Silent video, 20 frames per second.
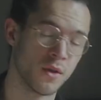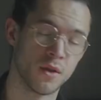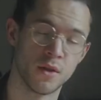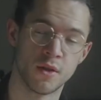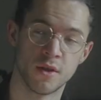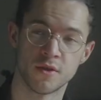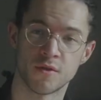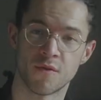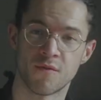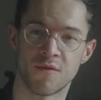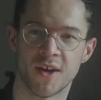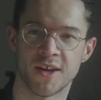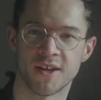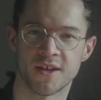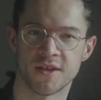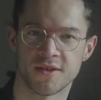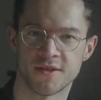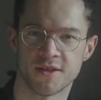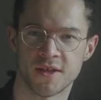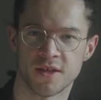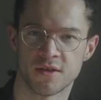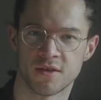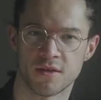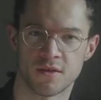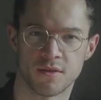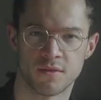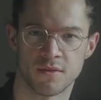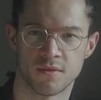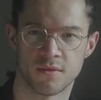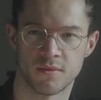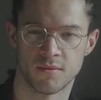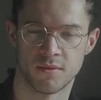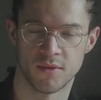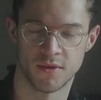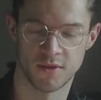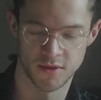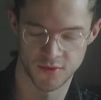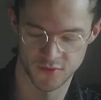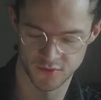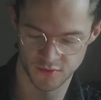There's a flying insect in
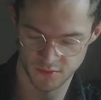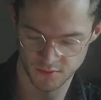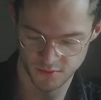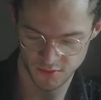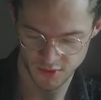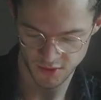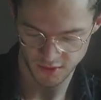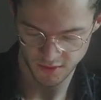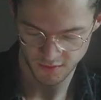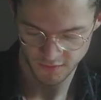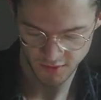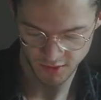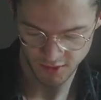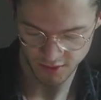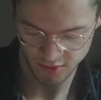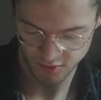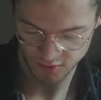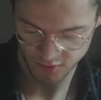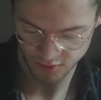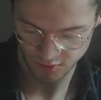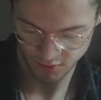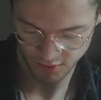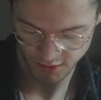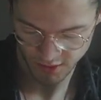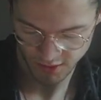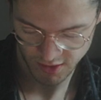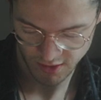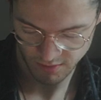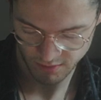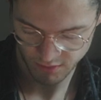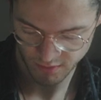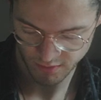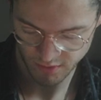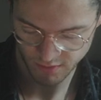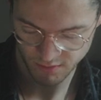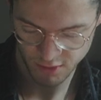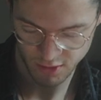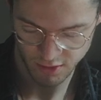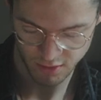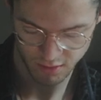this room. I think there's 2, and they keep coming
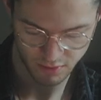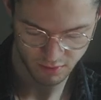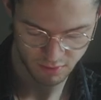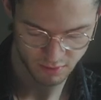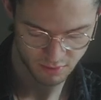back.